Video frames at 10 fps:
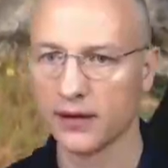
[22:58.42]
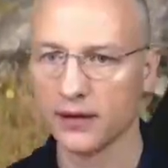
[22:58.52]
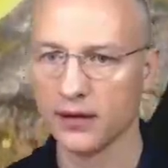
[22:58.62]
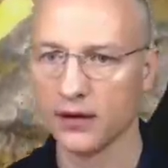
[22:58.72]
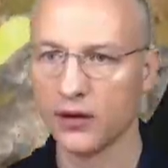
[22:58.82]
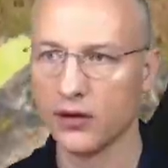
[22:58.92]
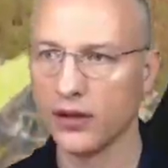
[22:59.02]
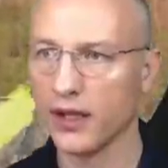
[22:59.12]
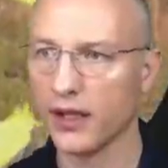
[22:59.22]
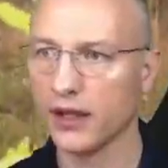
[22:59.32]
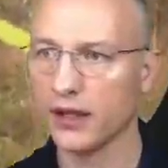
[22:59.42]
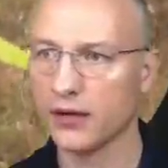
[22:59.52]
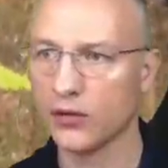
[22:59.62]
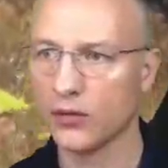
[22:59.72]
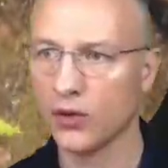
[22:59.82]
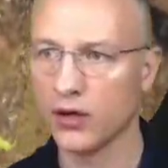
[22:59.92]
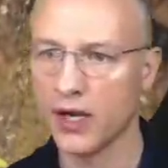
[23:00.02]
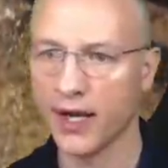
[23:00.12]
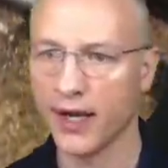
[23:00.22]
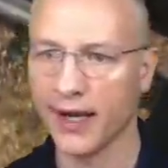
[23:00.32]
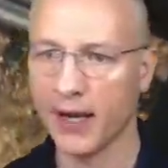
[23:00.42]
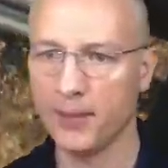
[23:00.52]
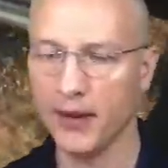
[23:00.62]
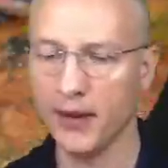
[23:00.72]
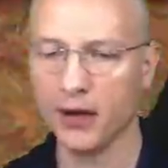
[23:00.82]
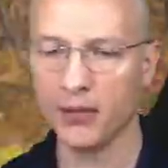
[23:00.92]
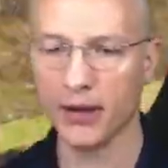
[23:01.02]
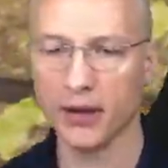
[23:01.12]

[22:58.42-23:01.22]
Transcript: Oh yeah, one happy hermit.